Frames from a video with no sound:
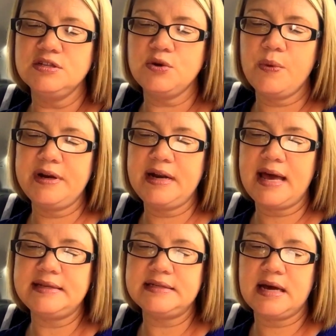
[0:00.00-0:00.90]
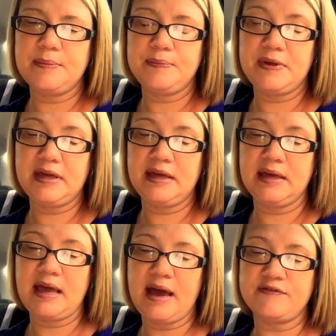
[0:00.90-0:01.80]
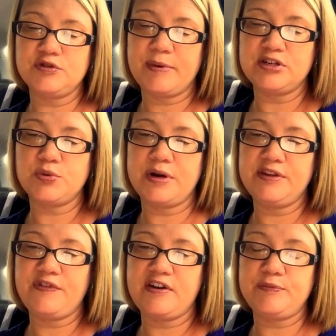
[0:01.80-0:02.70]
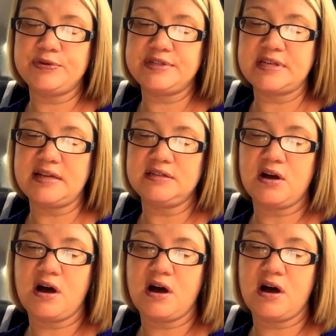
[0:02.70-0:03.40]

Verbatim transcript: So what it ended up being after my 25%